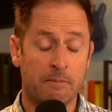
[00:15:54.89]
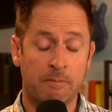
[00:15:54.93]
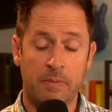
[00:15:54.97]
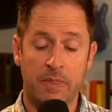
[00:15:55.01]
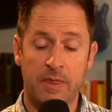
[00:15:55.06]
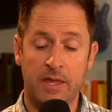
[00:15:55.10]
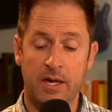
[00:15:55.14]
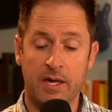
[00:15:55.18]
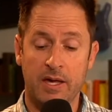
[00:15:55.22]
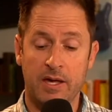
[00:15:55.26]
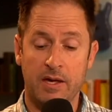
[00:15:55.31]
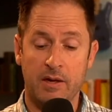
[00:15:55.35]

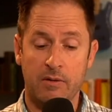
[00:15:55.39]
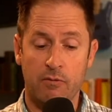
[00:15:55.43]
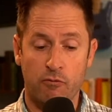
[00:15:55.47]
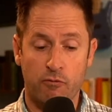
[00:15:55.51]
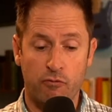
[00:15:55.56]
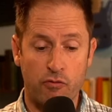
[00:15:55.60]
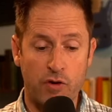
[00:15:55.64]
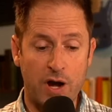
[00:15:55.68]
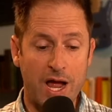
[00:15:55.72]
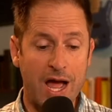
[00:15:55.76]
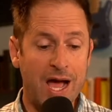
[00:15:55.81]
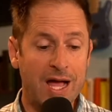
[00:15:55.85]
They
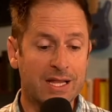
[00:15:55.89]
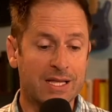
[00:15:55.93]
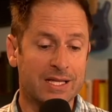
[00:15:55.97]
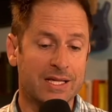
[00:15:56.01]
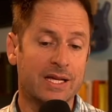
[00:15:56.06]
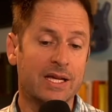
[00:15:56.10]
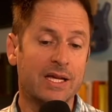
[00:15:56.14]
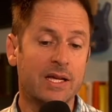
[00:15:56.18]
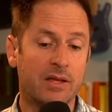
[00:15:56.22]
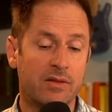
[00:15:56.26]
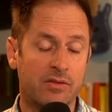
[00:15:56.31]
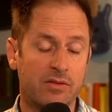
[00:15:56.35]

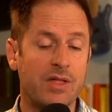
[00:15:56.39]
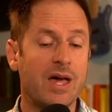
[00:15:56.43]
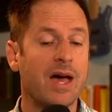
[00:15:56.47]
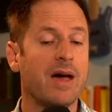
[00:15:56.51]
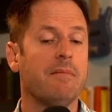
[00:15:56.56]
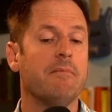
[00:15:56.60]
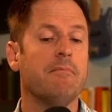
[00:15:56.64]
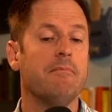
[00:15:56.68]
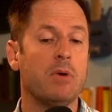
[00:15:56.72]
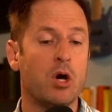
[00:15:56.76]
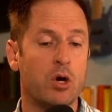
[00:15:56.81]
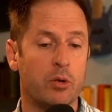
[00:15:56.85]
rally that
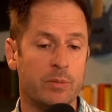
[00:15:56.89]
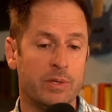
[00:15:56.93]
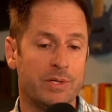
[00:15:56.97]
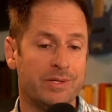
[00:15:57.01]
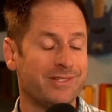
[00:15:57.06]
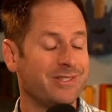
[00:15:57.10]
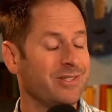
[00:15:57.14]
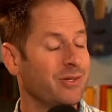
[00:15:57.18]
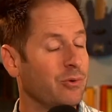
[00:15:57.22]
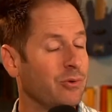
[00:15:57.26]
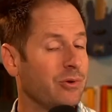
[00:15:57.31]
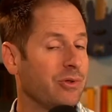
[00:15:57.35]

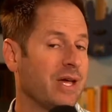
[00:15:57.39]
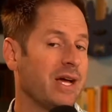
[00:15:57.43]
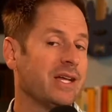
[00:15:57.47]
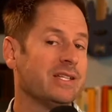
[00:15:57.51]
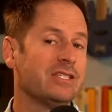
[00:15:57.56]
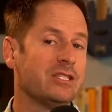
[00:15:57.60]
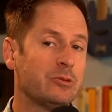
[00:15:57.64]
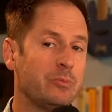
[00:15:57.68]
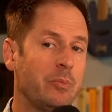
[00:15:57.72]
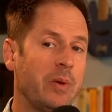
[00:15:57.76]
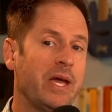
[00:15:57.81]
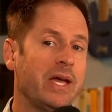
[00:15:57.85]
moment or that
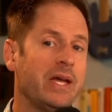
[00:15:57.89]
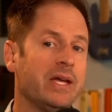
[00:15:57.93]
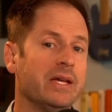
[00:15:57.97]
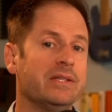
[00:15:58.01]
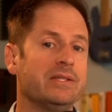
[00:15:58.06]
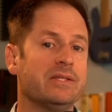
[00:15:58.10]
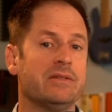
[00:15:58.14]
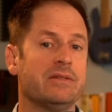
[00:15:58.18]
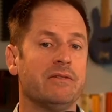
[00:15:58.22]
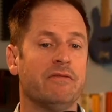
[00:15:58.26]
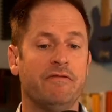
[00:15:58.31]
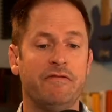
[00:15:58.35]

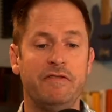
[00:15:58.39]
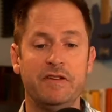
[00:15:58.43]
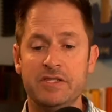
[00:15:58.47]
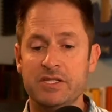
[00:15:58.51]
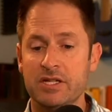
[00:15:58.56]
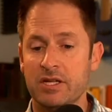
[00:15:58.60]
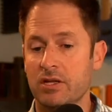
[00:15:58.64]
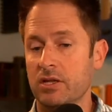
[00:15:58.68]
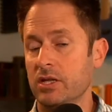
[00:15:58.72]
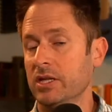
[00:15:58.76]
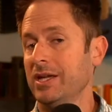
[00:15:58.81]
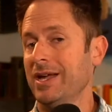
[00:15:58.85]
space
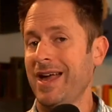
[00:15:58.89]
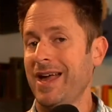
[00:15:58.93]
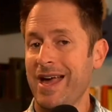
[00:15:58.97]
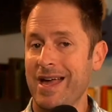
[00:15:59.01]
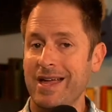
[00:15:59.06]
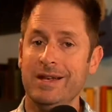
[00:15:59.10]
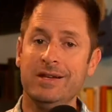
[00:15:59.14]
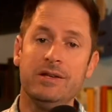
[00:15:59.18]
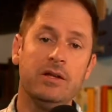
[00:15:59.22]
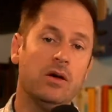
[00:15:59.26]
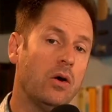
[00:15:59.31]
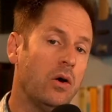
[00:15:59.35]
physically
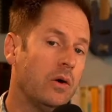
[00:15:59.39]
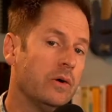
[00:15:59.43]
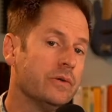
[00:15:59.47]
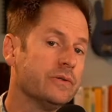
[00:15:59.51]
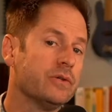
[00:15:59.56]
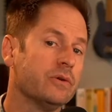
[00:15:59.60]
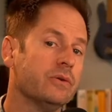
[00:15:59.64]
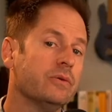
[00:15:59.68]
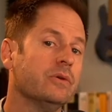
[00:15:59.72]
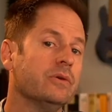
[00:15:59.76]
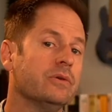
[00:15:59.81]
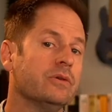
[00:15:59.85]
and
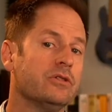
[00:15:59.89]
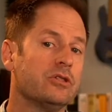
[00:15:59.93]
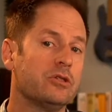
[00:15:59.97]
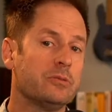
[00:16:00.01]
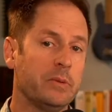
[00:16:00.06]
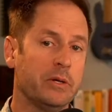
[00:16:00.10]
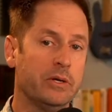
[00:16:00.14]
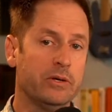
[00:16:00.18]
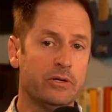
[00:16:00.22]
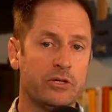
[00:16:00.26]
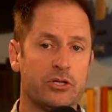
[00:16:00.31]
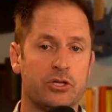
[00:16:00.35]
also
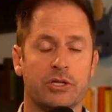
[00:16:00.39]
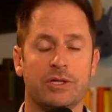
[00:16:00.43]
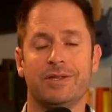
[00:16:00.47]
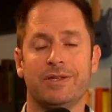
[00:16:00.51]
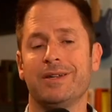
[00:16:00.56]
spiritually.